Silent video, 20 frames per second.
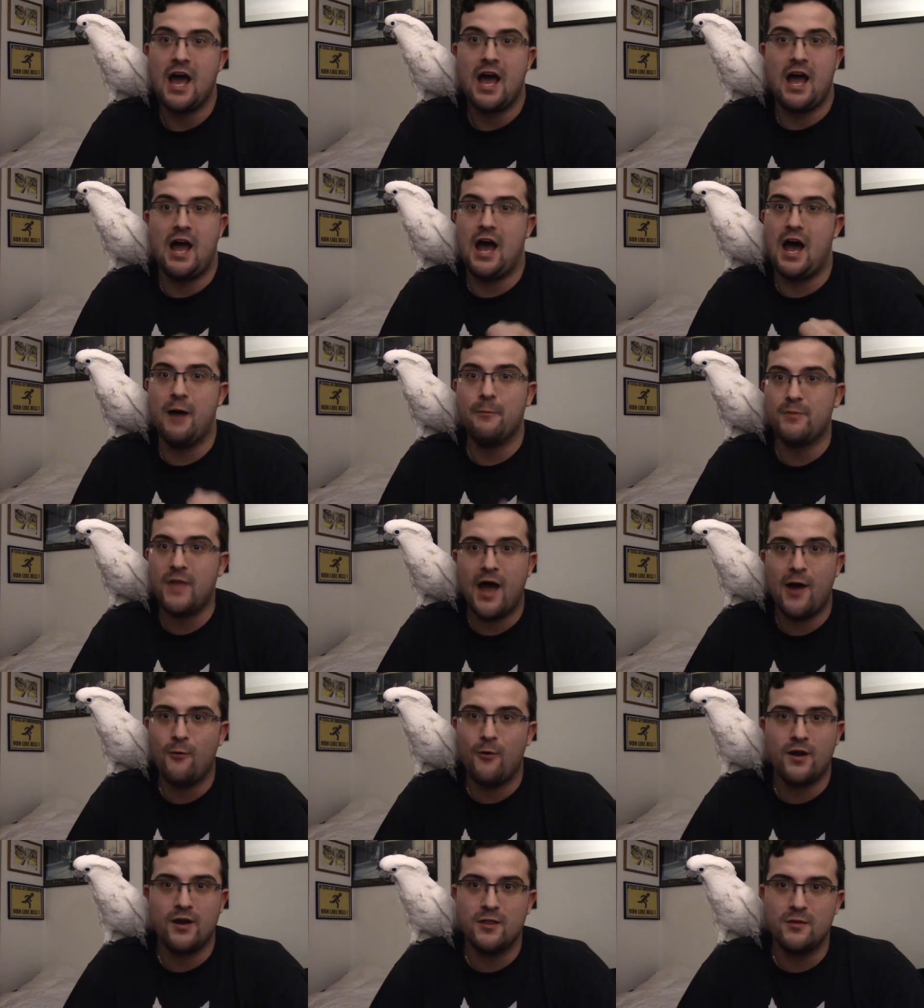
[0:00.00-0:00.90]
I'm
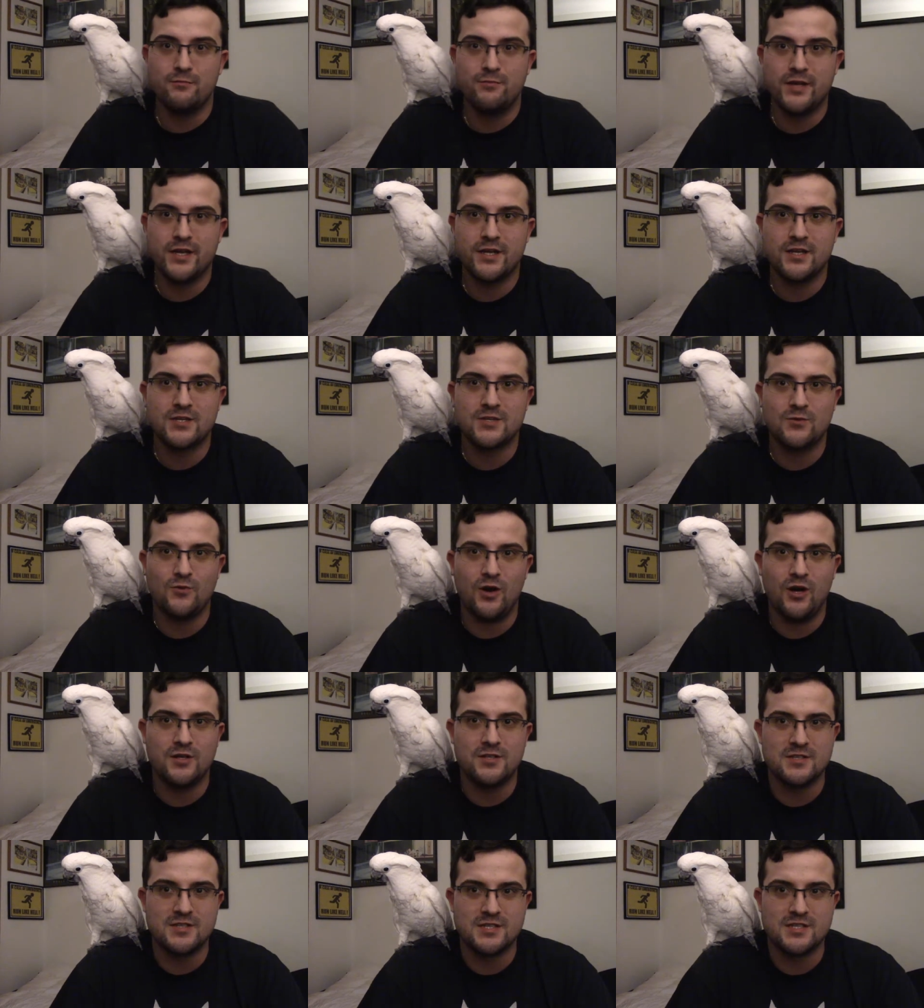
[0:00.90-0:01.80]
not one of the biggest
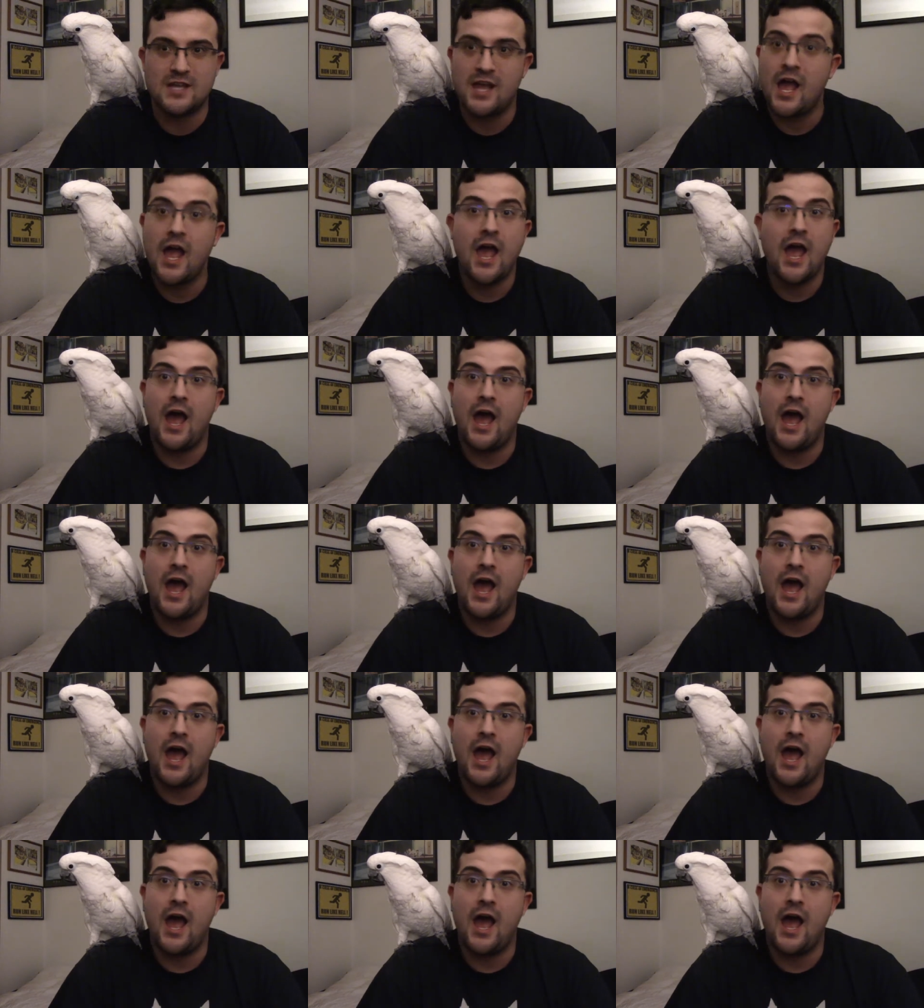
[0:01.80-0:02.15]
ones.